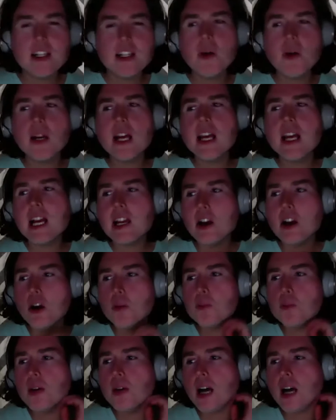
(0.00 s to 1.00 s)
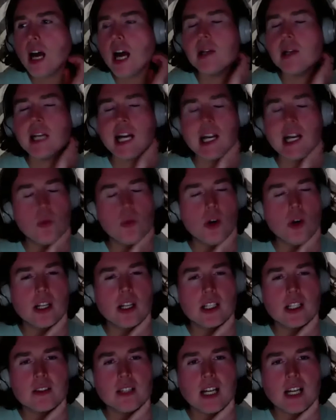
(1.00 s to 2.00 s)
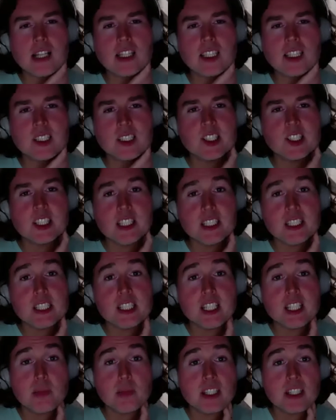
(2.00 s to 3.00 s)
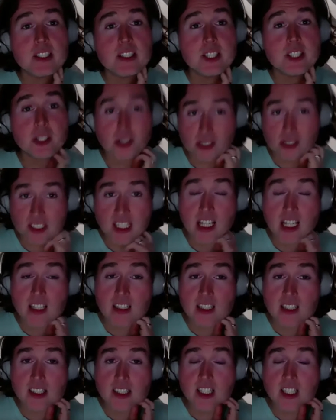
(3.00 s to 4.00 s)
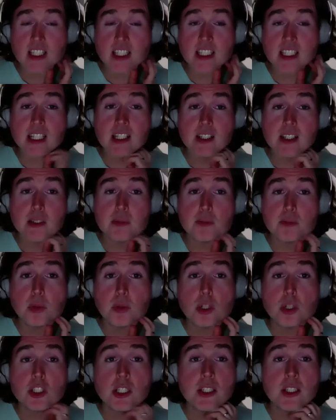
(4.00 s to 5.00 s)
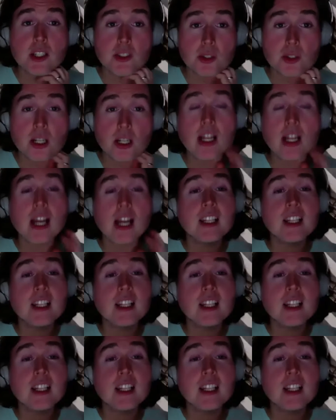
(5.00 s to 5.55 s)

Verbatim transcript: you know, and I hope I I wanted. I think the C's could make a series out of this. I think they could push another.